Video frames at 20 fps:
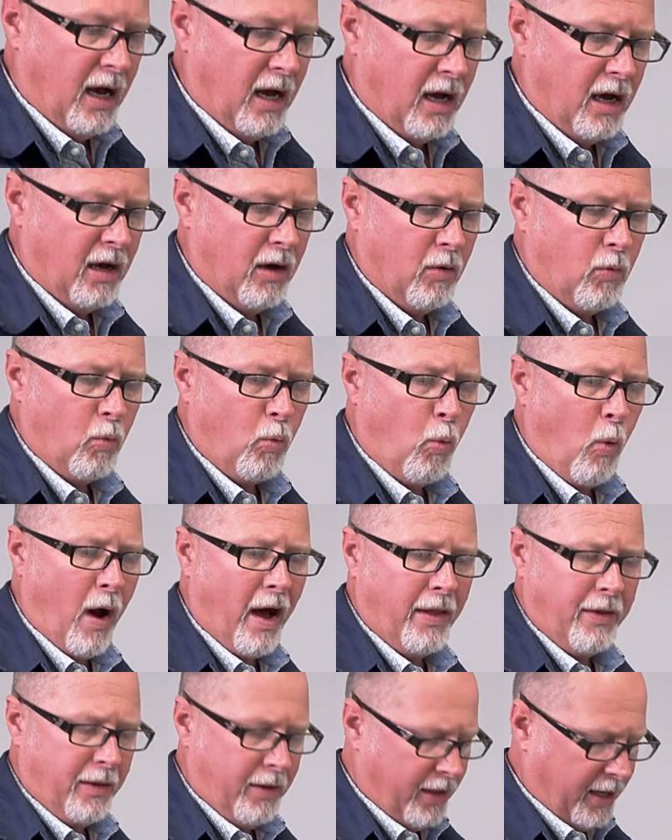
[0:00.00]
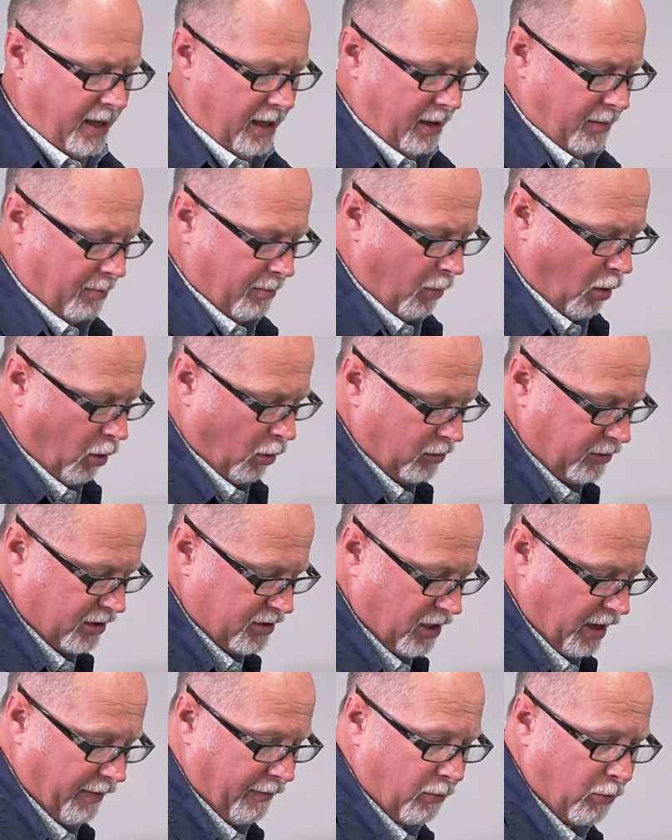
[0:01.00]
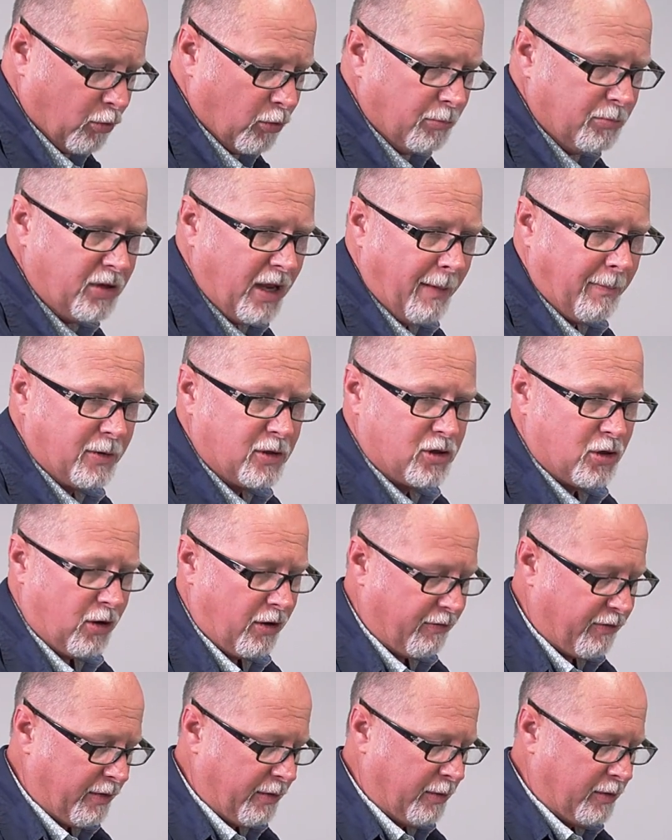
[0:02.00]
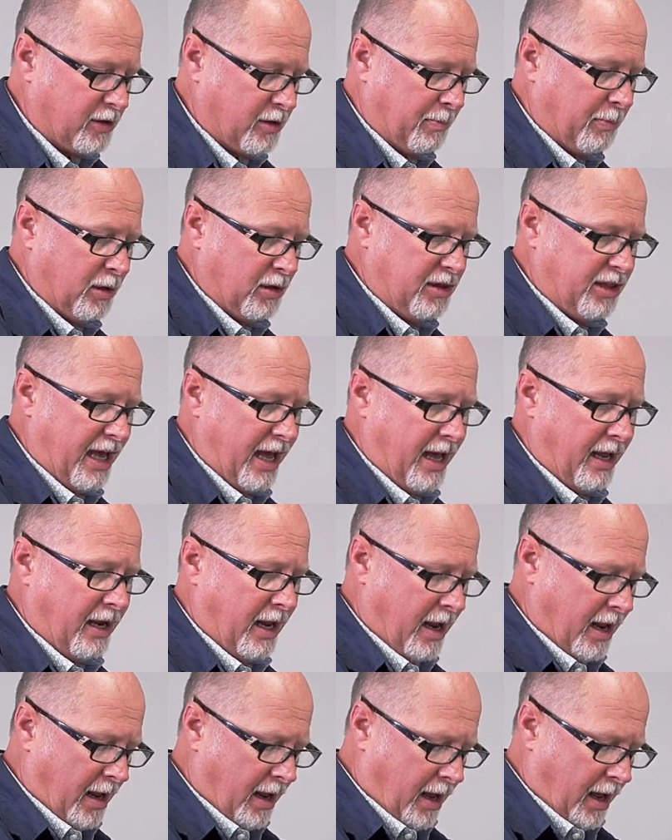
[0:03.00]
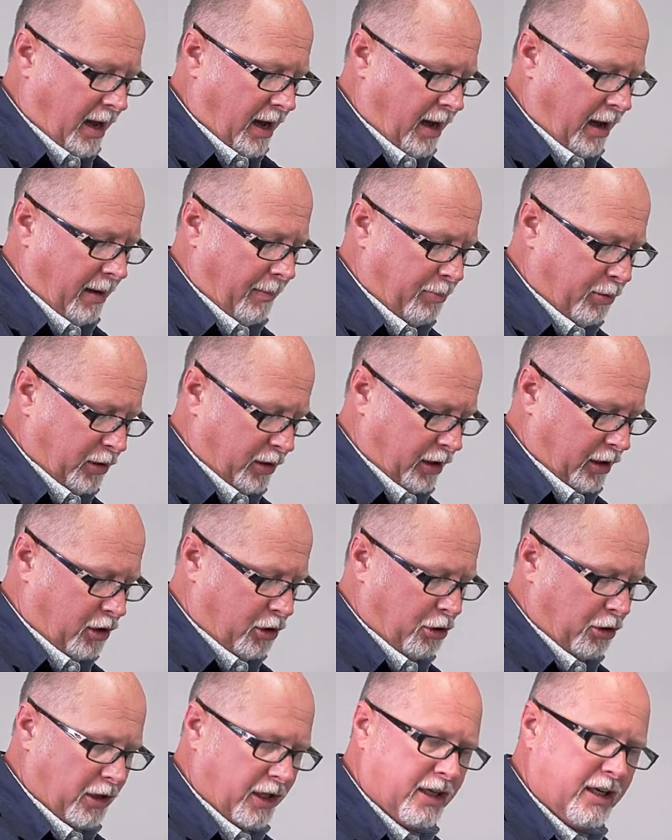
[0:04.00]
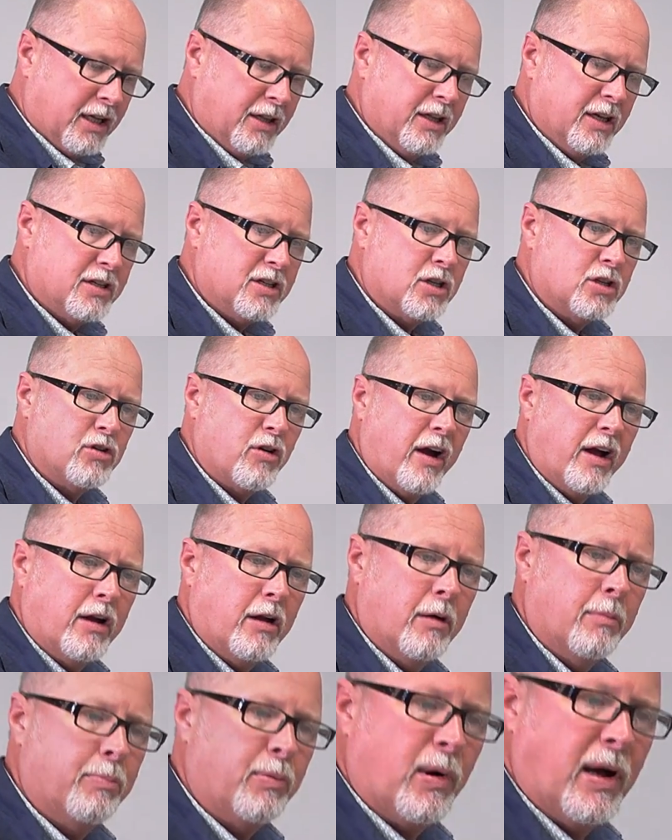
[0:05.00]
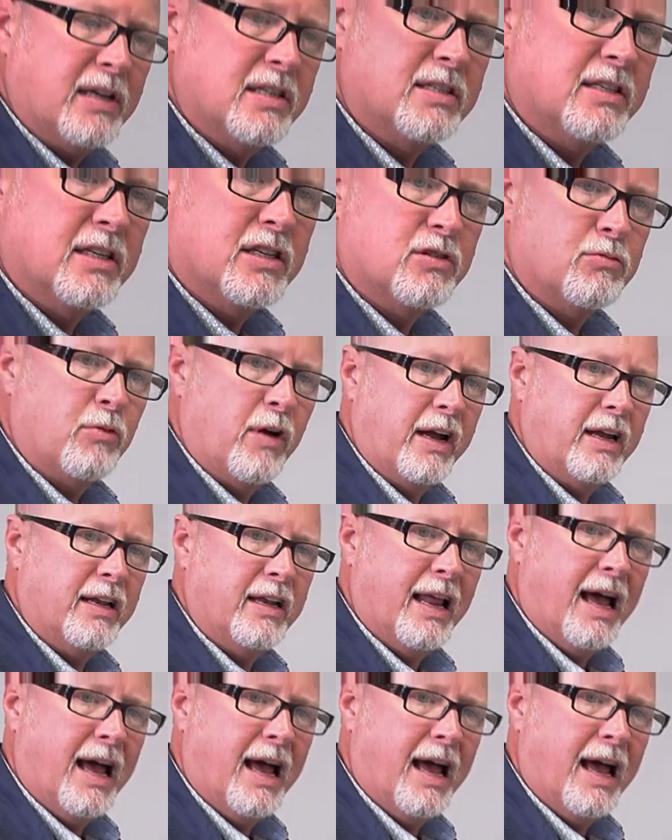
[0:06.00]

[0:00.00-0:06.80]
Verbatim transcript: uh, when the mold is at room temperature. If we were to put that put acrylic in this and try to press this right